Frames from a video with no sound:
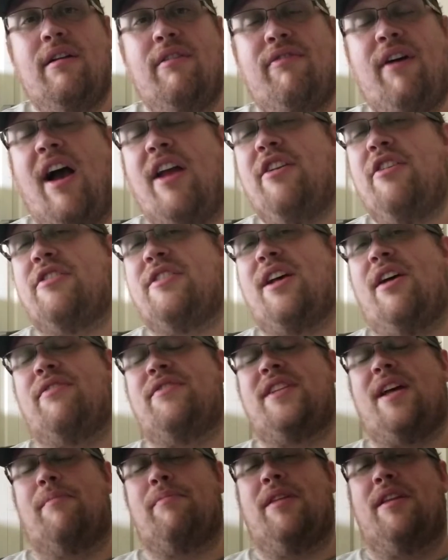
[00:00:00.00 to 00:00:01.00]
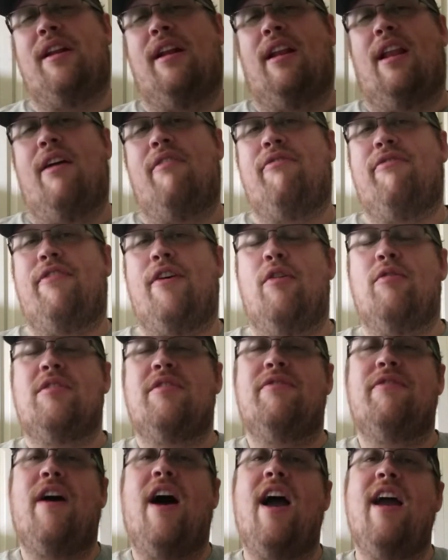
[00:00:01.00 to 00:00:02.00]
Find yourself something to love, folks.
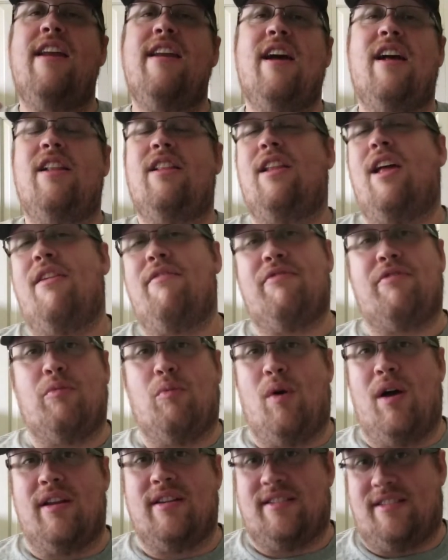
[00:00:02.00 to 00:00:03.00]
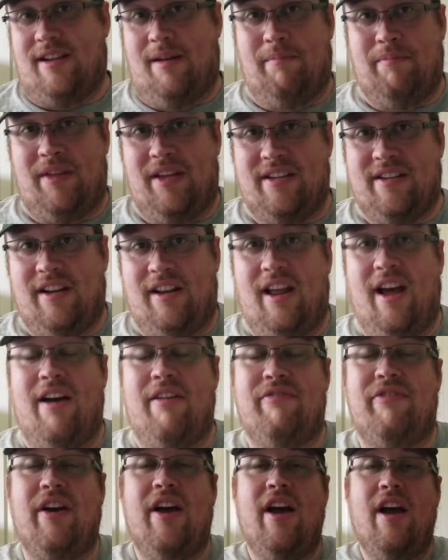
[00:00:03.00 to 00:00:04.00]
Find a loved one something to
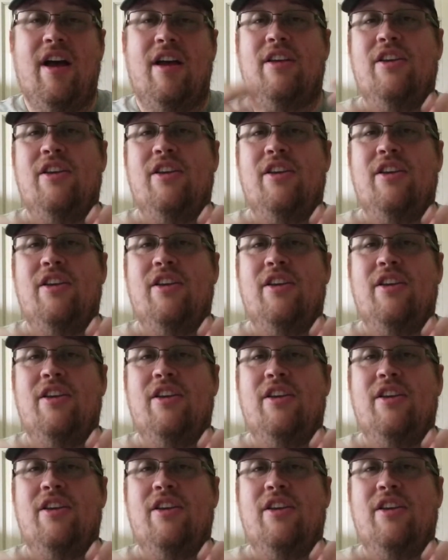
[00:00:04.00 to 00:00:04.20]
love.